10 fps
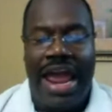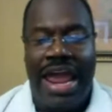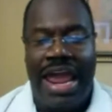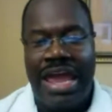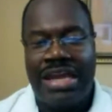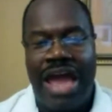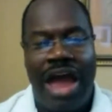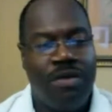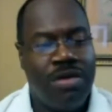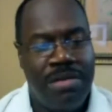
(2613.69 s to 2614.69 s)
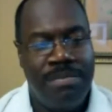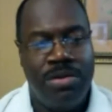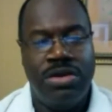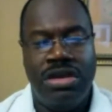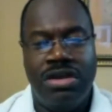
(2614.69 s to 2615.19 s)
And I
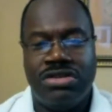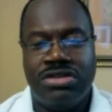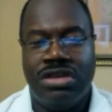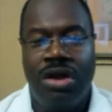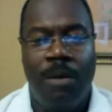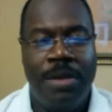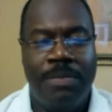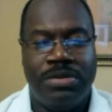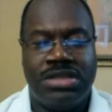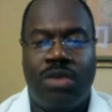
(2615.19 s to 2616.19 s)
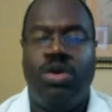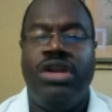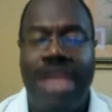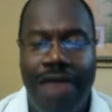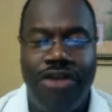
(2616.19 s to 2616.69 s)
remember years ago, people said,
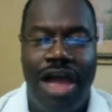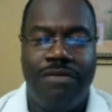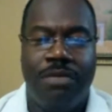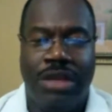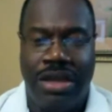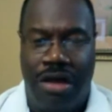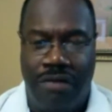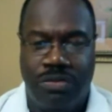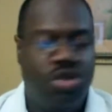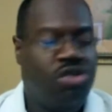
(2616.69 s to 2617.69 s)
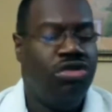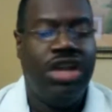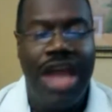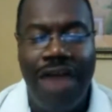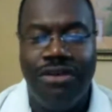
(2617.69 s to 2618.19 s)
we'll never have a playoff. We'll
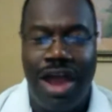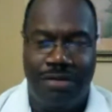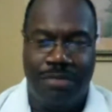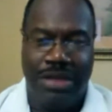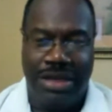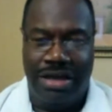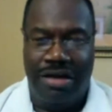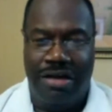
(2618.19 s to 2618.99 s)
never have a playoff.